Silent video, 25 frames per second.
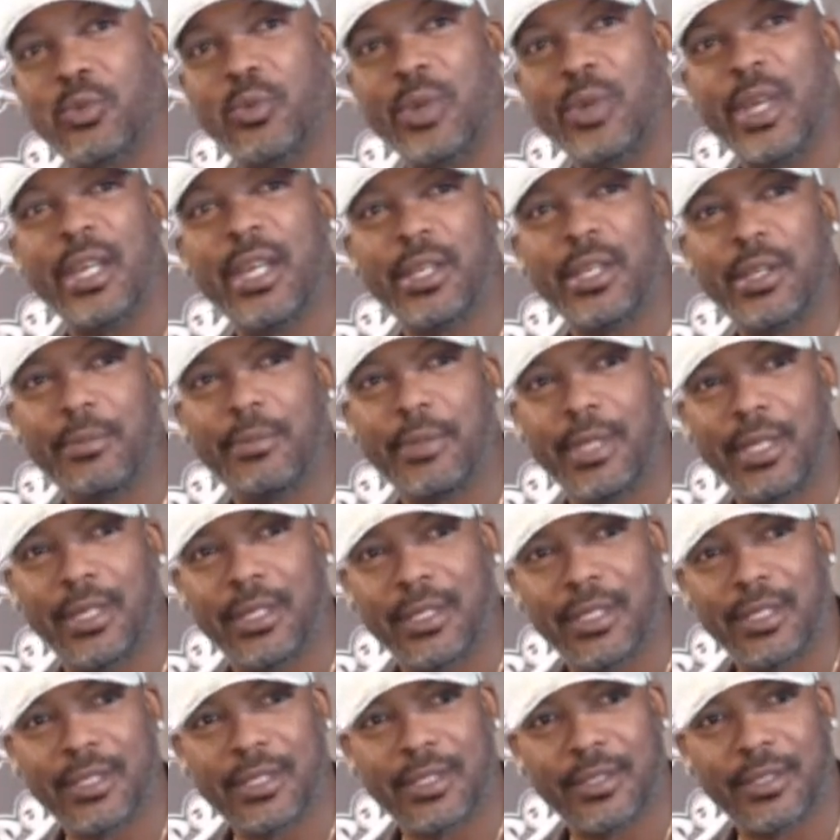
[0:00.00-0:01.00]
weird to me to
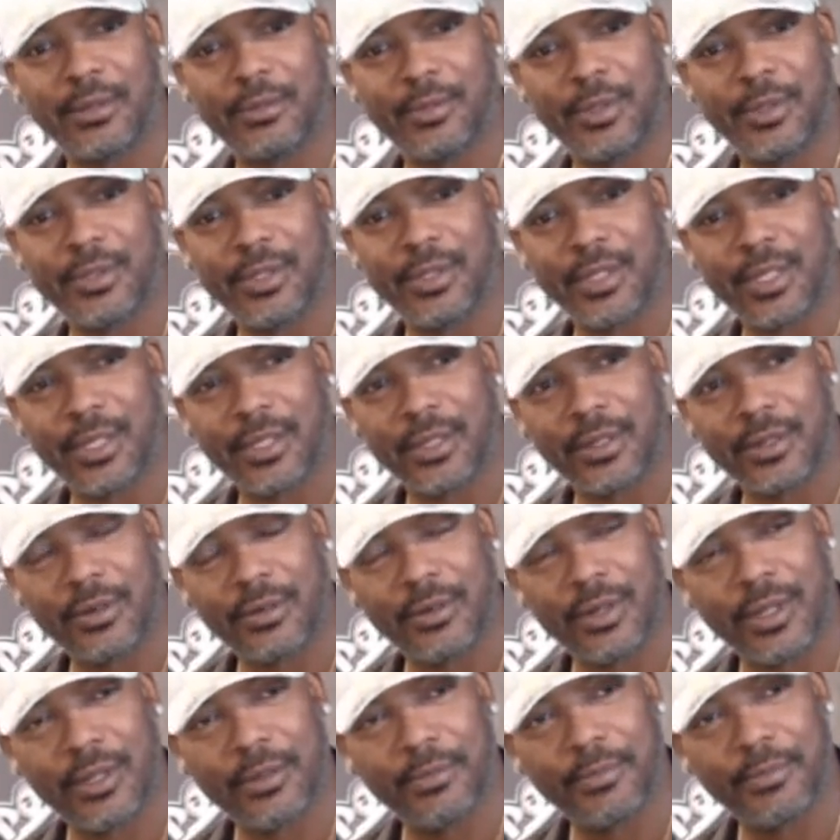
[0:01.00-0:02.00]
listen to music in the crib.